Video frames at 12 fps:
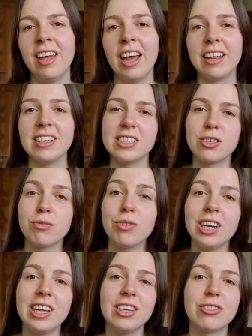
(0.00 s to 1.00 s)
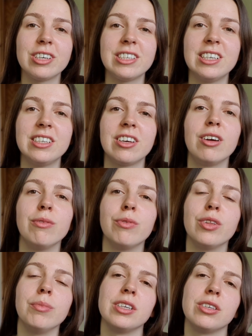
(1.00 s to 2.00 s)
And this is a really interesting time for
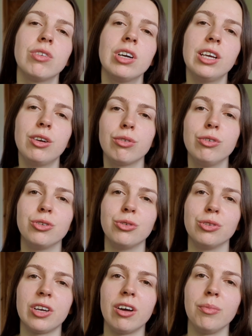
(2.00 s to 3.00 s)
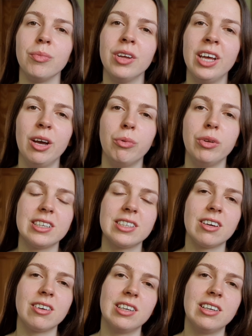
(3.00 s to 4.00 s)
them. It's a really crucial time when they
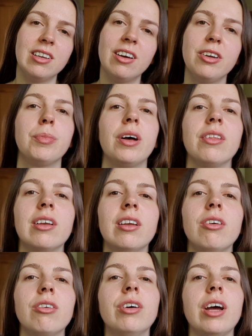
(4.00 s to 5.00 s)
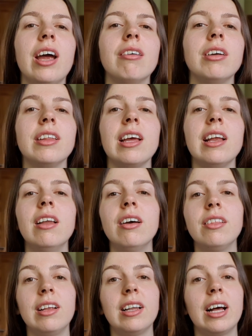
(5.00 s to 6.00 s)
start to learn about the local area, they
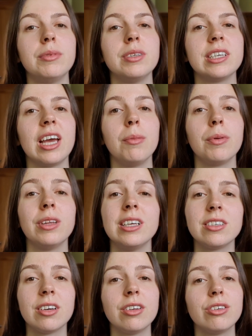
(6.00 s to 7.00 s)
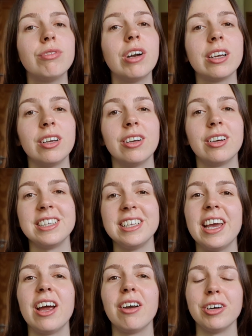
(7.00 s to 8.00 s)
learn the landscape, and they start to recognise
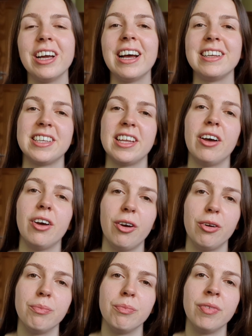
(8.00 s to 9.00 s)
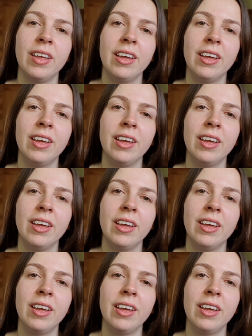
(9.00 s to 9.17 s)
the area as their home.